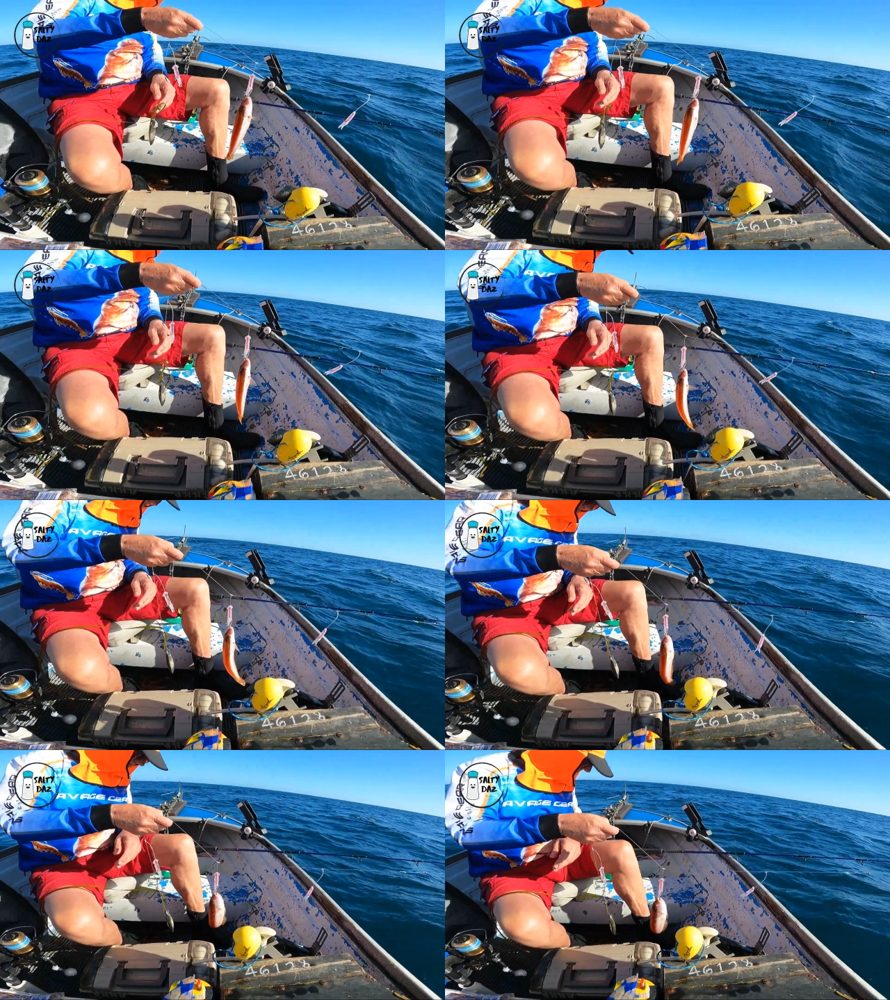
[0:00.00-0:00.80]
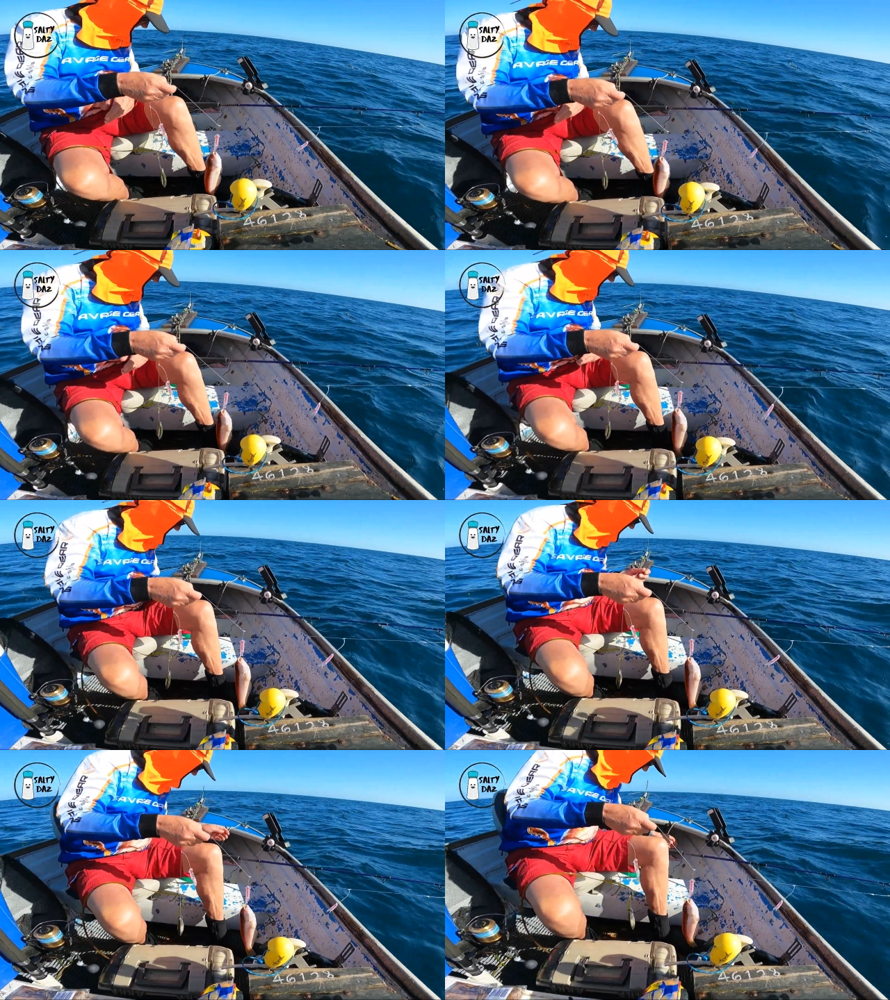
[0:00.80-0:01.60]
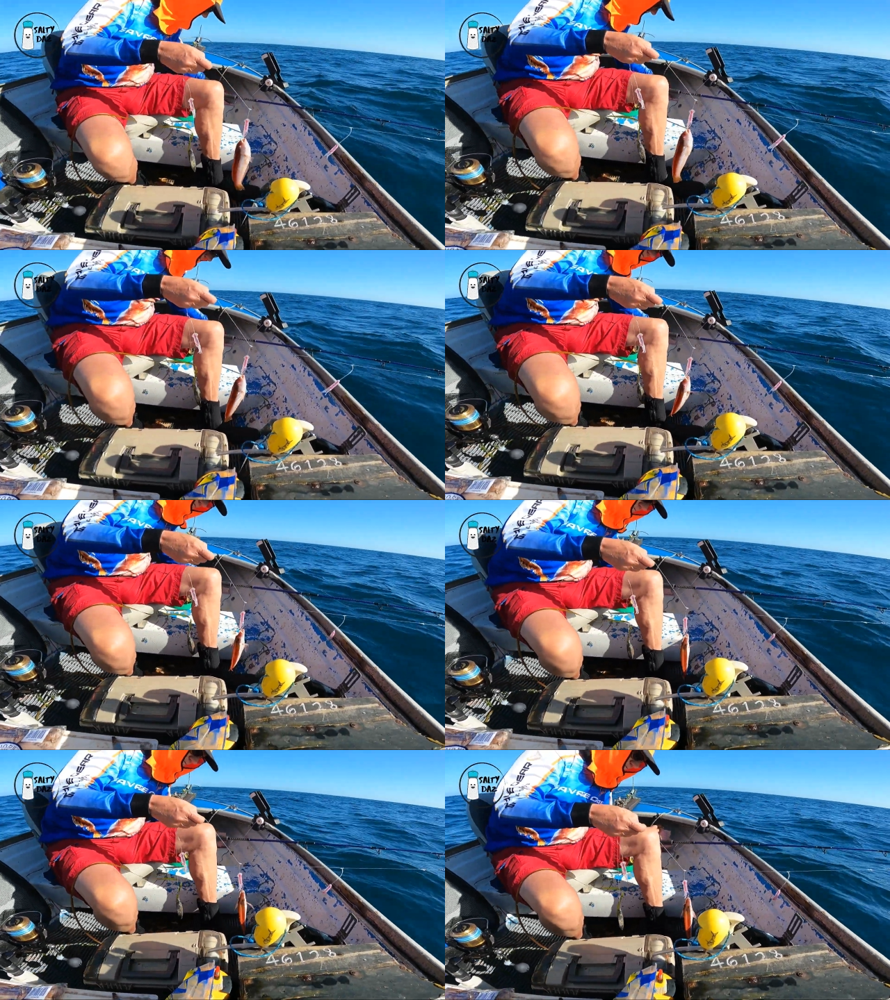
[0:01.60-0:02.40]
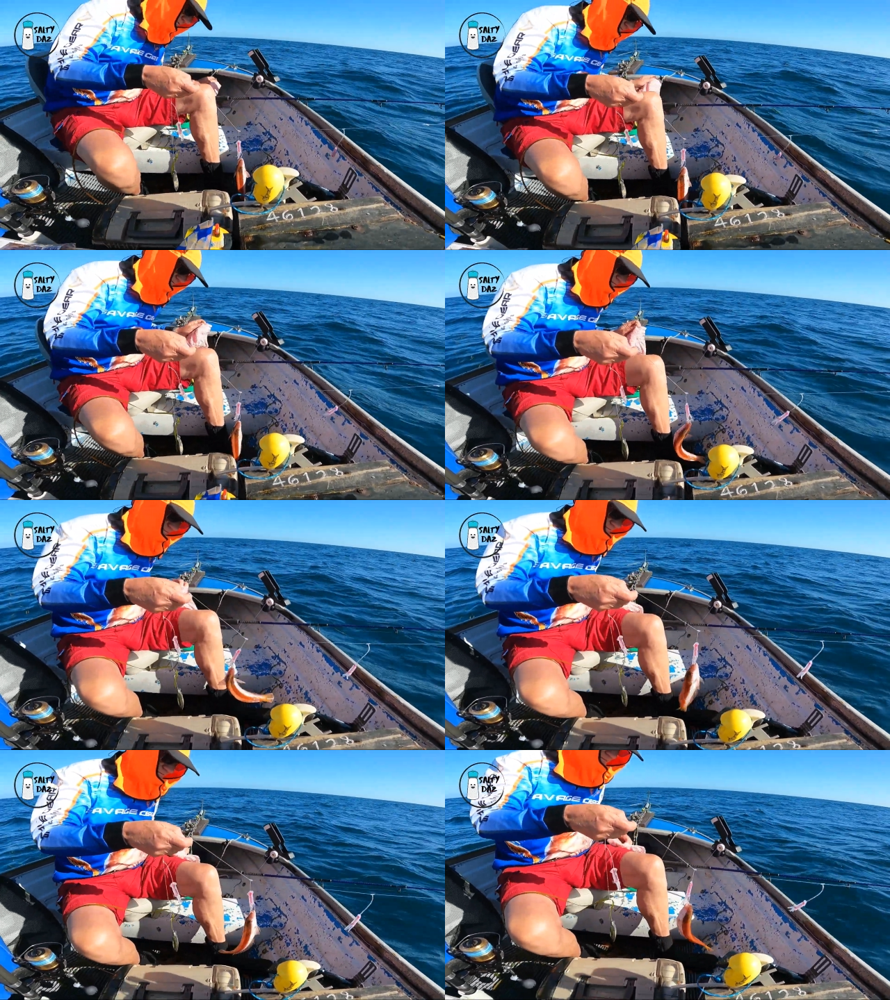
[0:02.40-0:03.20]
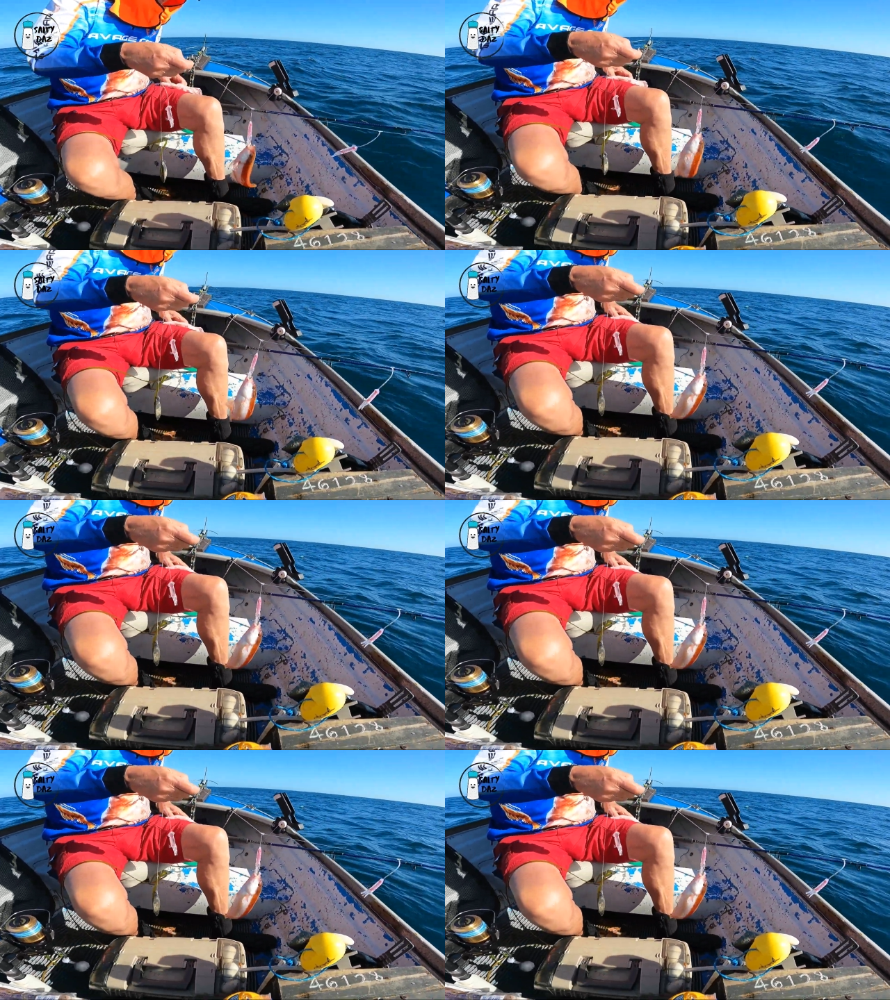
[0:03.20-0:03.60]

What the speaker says: Nobody's mouth can be seen.